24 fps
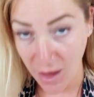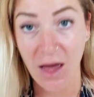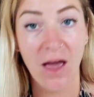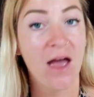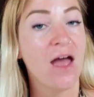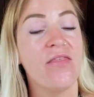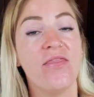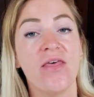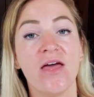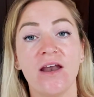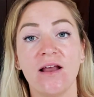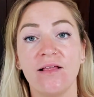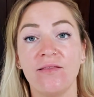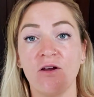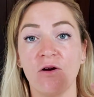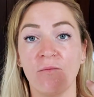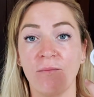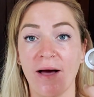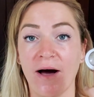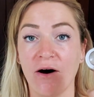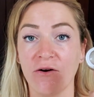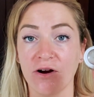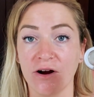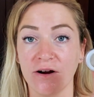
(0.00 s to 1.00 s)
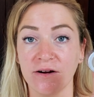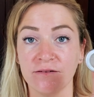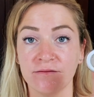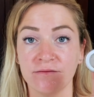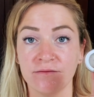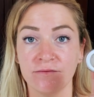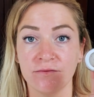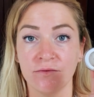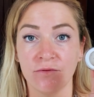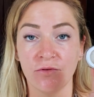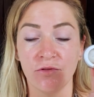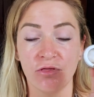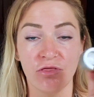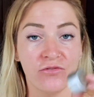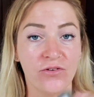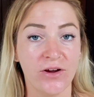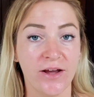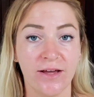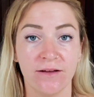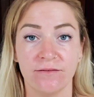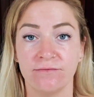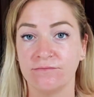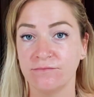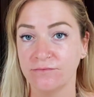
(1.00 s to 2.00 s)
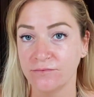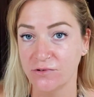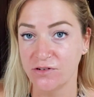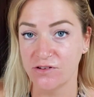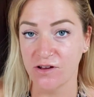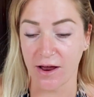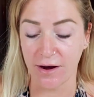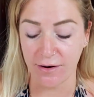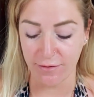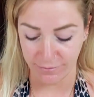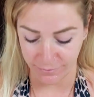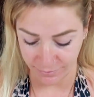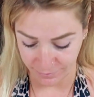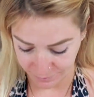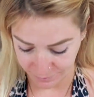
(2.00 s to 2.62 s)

and then a little powder. 3, done.